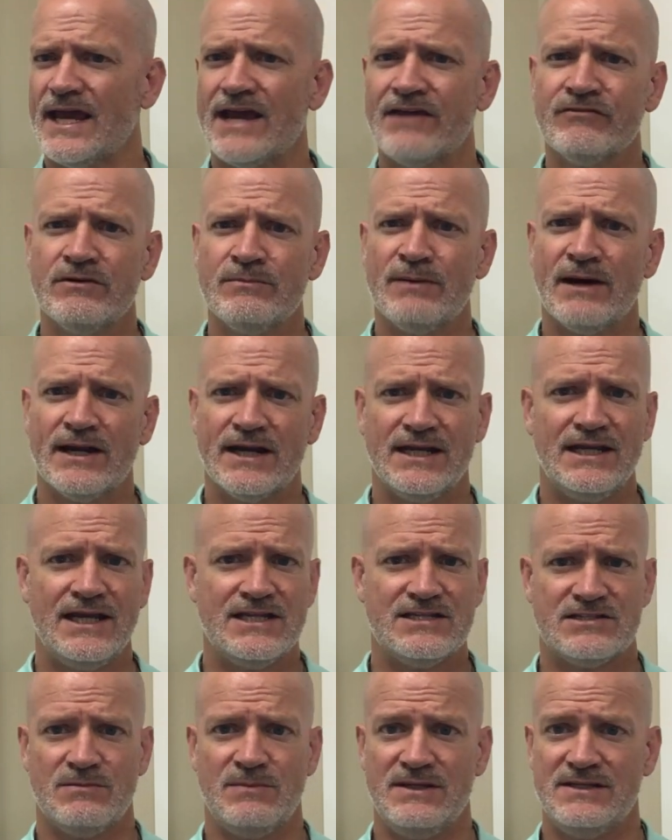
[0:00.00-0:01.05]
Everybody
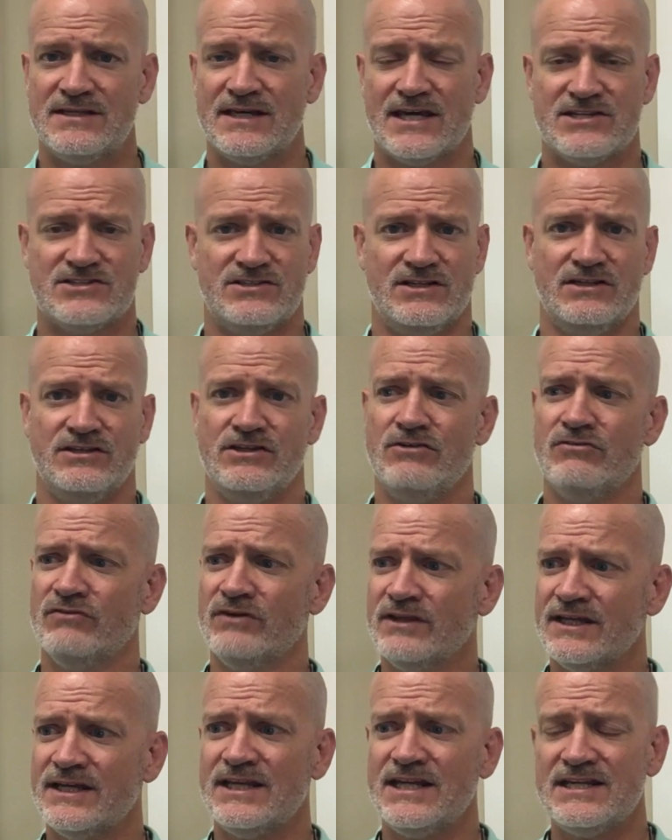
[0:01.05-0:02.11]
needs to be tested. You
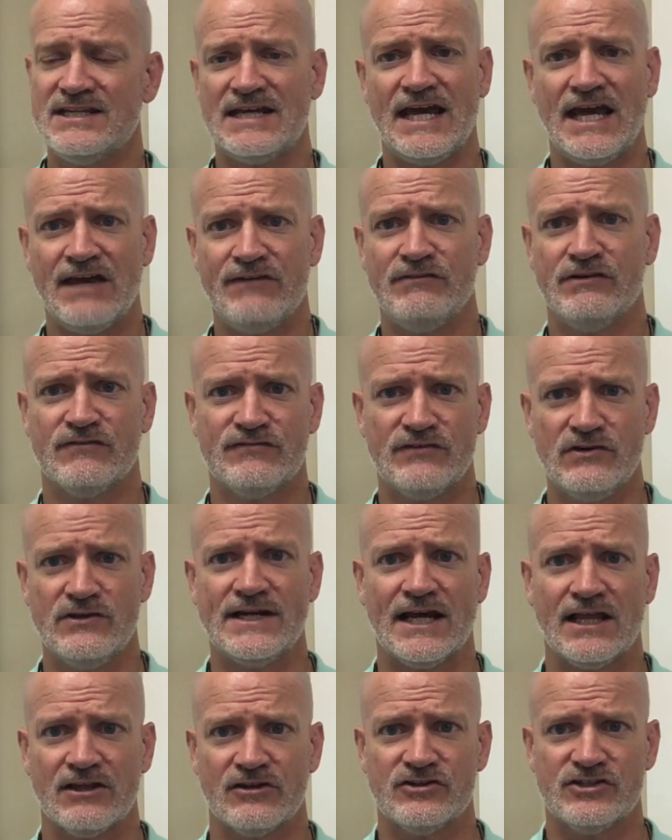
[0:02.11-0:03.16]
really need to have your food
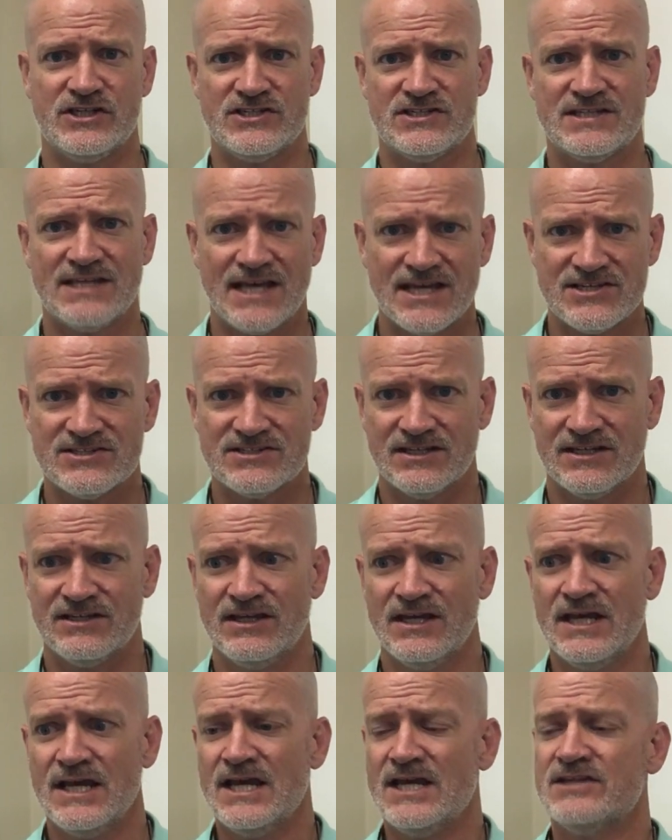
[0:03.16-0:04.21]
allergies
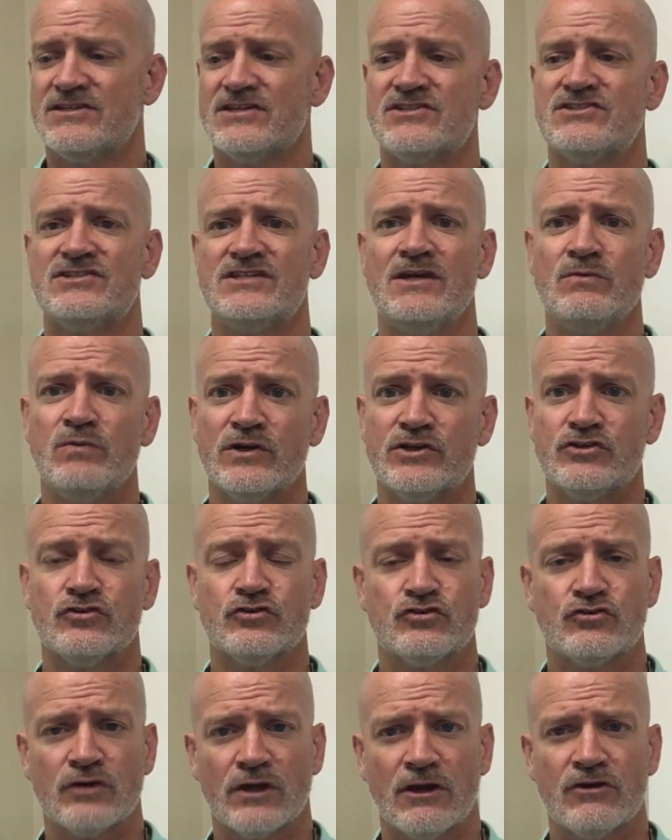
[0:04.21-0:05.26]
tested to see what your
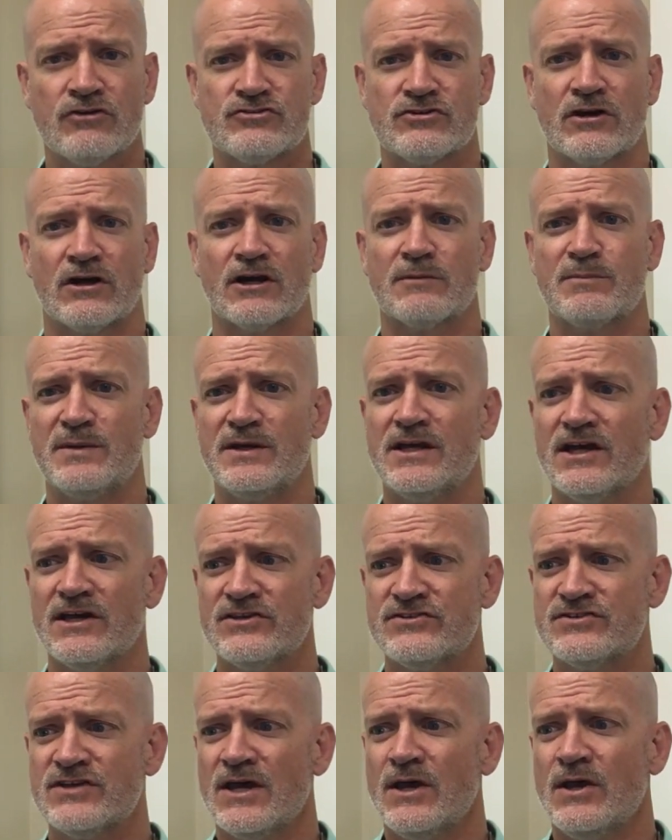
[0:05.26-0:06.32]
triggers are
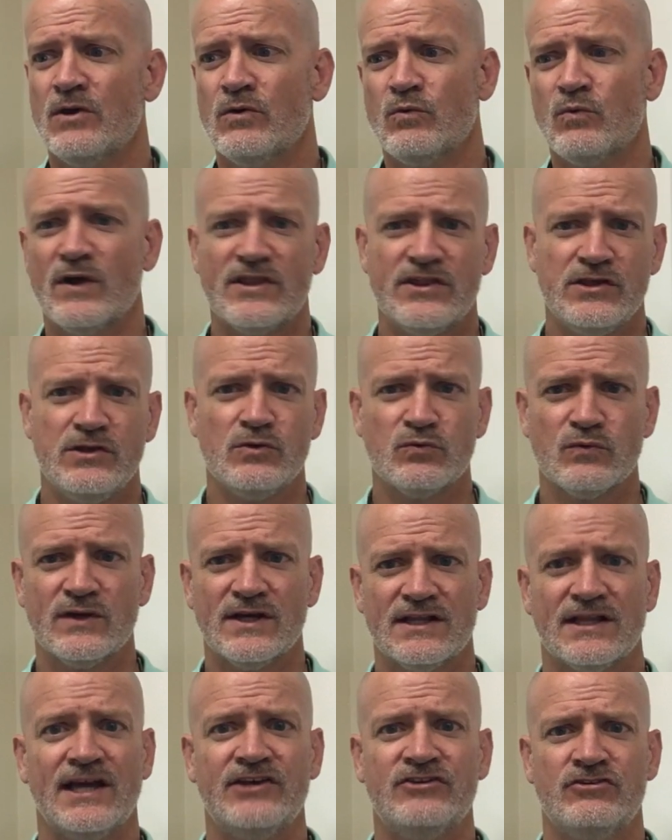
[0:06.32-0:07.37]
because whether you
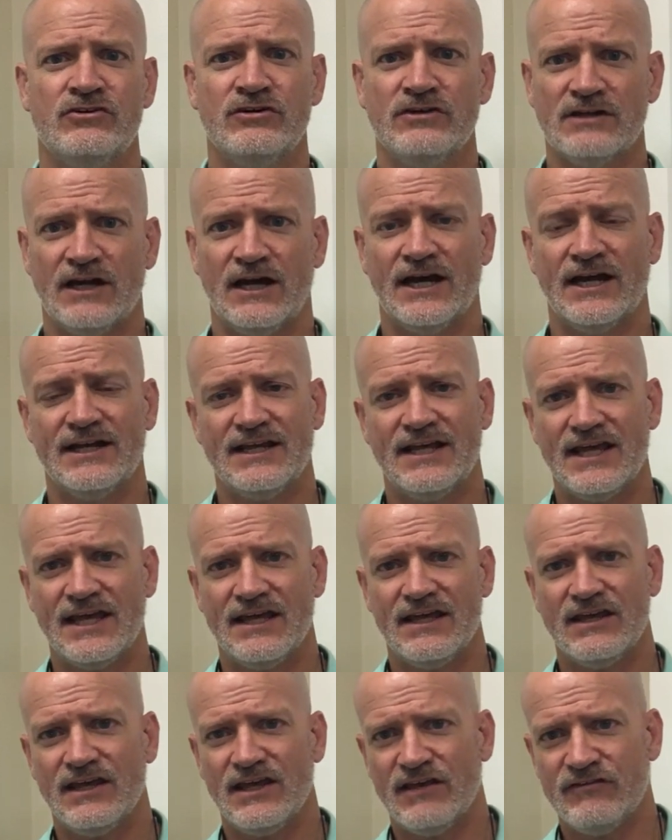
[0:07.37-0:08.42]
realize it or not,
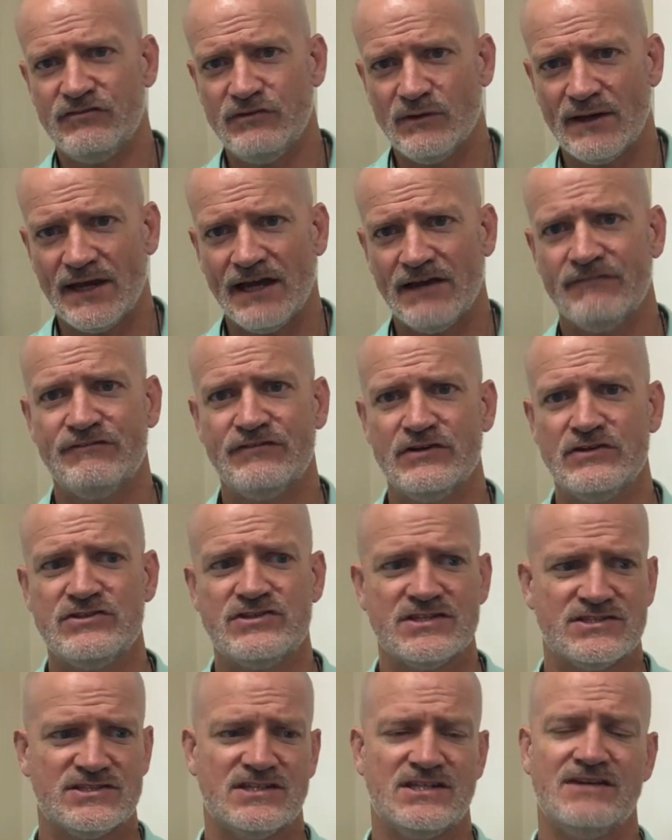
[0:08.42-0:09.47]
if you have food
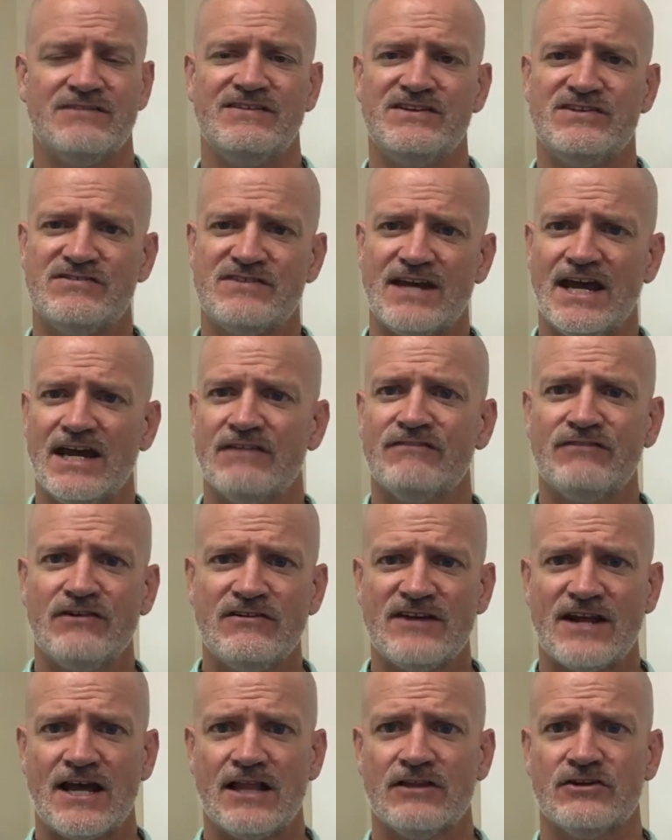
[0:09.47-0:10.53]
sensitivities, if you had
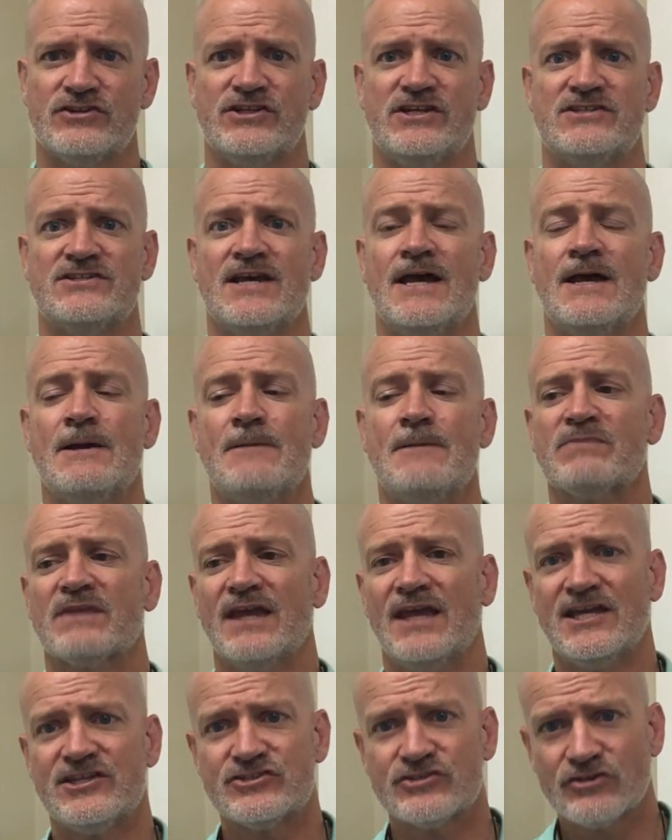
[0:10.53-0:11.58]
food allergies,
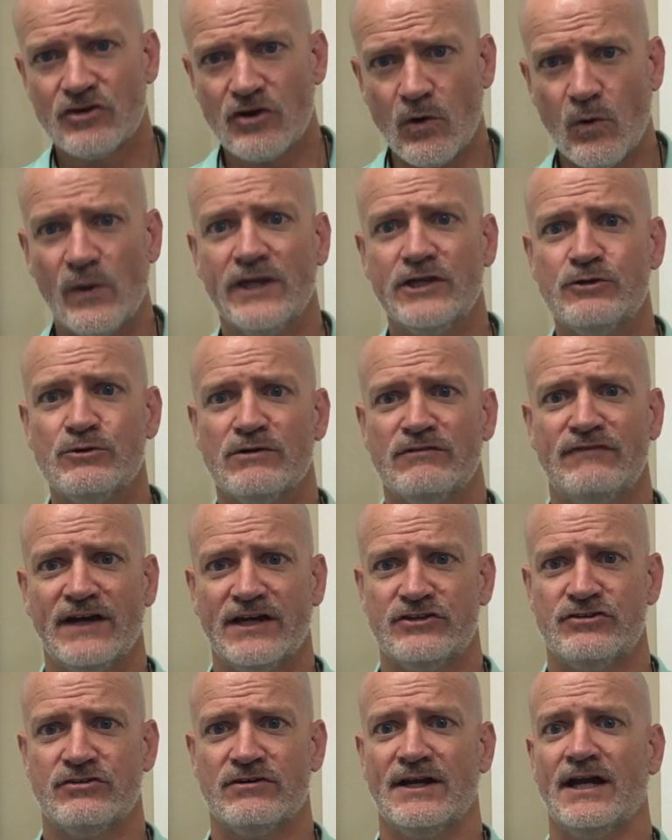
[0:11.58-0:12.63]
it's going to
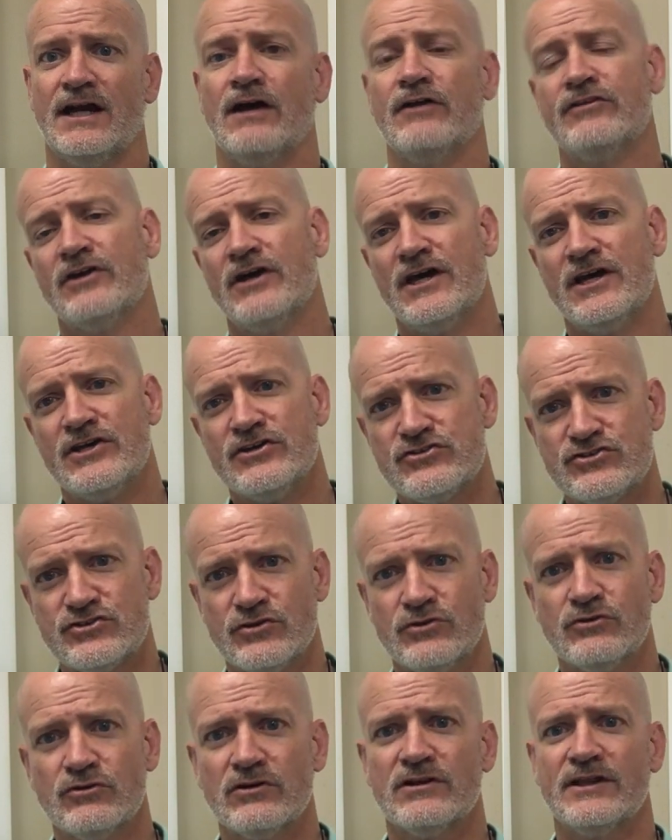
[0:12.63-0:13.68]
affect your health
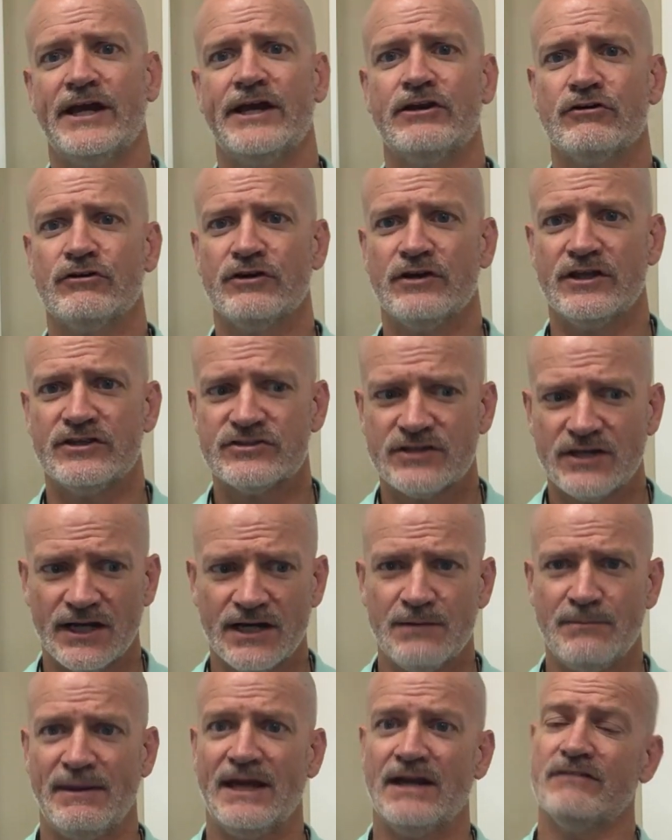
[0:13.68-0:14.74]
sooner or later it's going
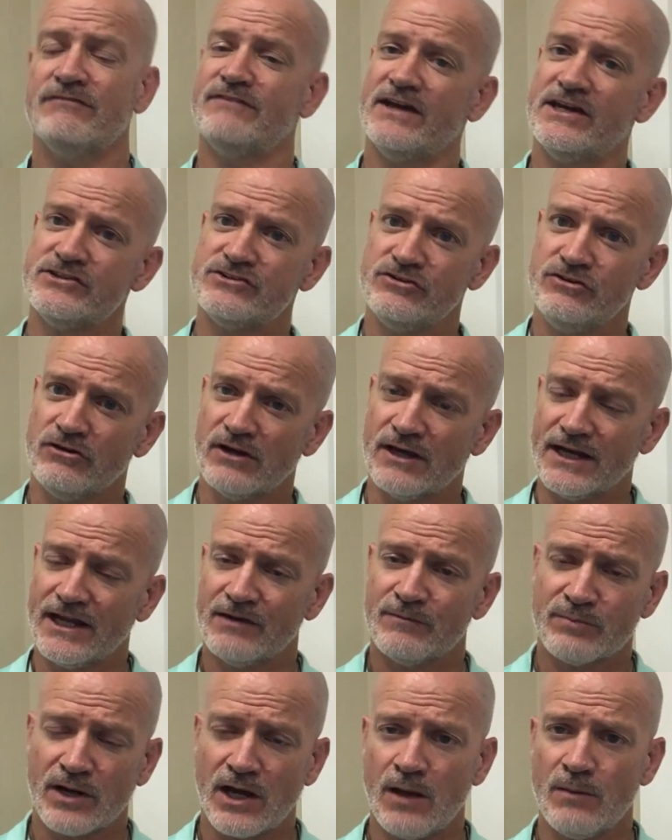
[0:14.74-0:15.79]
to manifest and you're going to
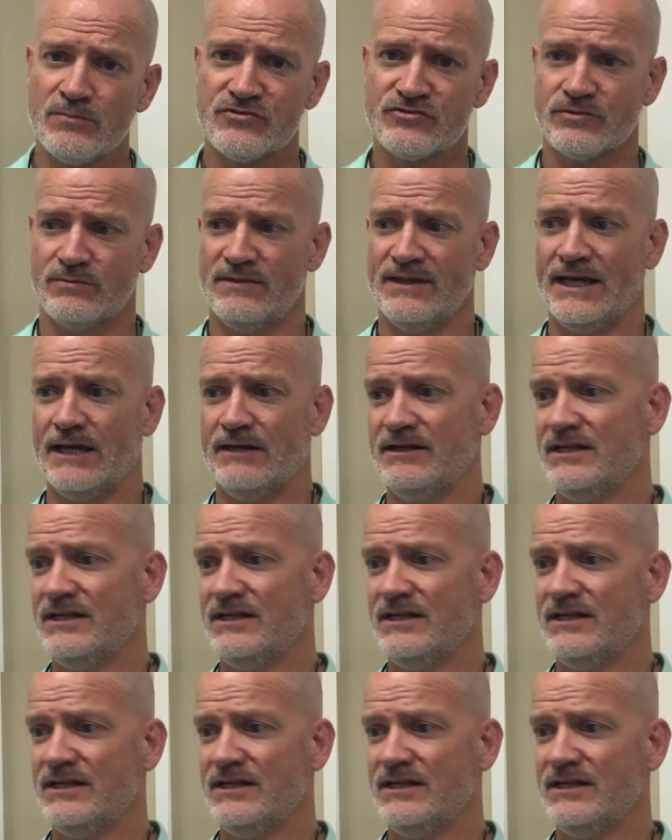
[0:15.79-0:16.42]
have problems from that.